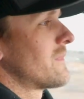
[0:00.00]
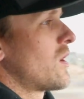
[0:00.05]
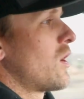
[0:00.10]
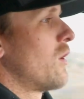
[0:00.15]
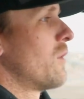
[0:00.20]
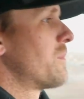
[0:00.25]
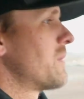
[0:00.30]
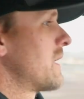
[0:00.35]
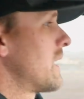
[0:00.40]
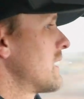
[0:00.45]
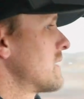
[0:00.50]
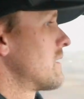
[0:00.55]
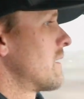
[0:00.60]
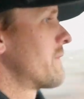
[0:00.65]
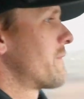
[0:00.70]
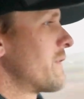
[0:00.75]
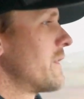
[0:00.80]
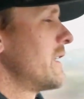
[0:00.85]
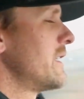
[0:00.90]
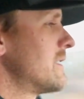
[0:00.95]
Hope you guys
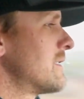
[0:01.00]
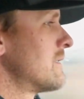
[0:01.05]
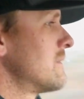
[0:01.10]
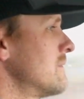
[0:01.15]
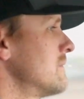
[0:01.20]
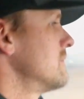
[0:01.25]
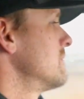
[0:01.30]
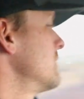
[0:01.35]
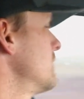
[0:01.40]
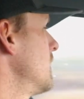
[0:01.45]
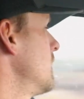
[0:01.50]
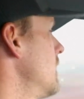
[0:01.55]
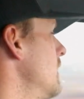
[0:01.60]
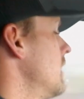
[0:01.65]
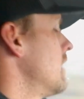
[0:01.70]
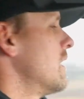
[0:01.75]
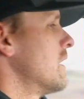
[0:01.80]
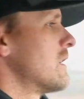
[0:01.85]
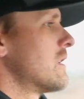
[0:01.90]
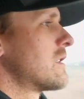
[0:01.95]
aren't
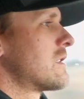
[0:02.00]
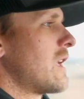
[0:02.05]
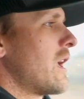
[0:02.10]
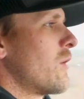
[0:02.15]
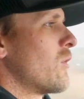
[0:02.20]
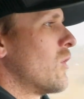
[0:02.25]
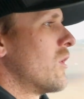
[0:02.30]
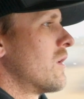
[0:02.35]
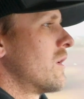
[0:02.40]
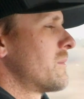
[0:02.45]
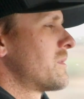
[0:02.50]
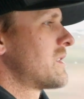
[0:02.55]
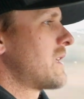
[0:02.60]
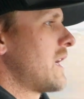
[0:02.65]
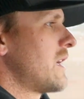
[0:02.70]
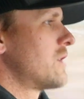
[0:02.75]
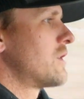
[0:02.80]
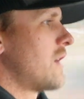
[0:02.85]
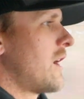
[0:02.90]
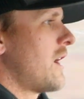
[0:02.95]
freezing. Stay warm,
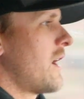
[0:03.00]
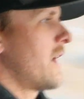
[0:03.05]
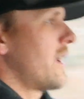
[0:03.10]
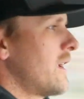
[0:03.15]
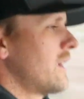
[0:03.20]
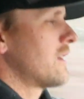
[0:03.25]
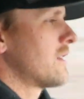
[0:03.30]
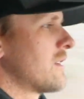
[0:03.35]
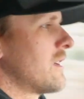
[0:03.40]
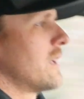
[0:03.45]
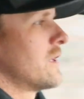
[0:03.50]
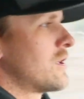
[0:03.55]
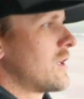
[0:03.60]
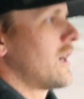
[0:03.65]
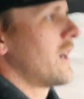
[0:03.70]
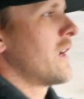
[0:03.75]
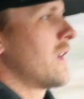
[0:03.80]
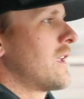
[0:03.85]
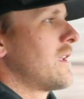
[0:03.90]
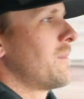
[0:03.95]
stay dry, and
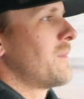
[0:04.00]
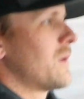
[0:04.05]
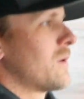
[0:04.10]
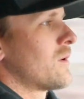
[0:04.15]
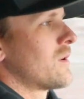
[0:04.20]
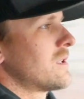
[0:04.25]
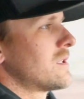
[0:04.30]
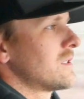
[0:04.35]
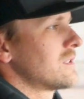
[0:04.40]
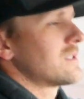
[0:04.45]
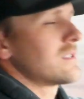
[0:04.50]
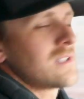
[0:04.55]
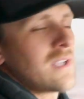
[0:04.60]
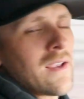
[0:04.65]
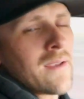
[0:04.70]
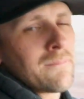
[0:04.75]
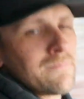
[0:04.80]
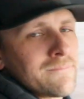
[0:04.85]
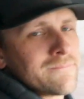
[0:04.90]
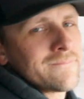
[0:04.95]
try and keep your horses the
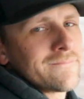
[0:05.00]
same.